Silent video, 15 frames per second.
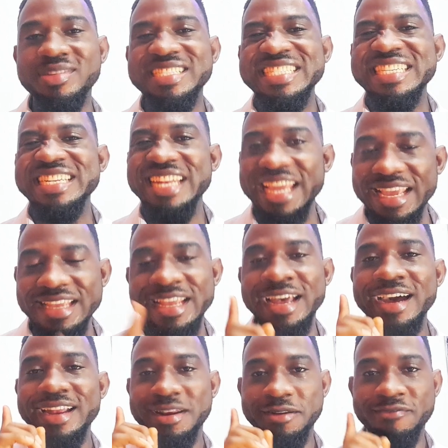you slay
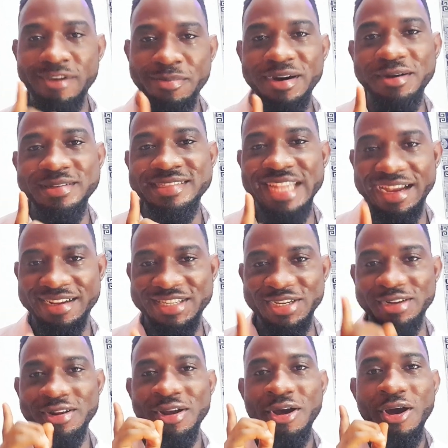the verbal
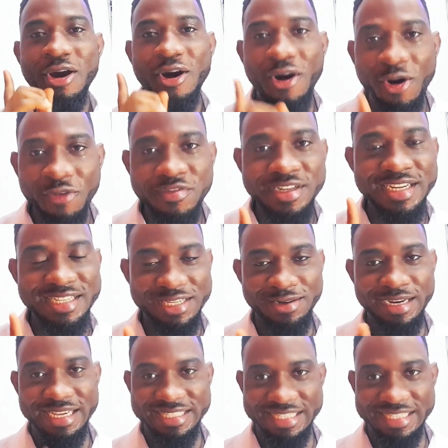section of the digital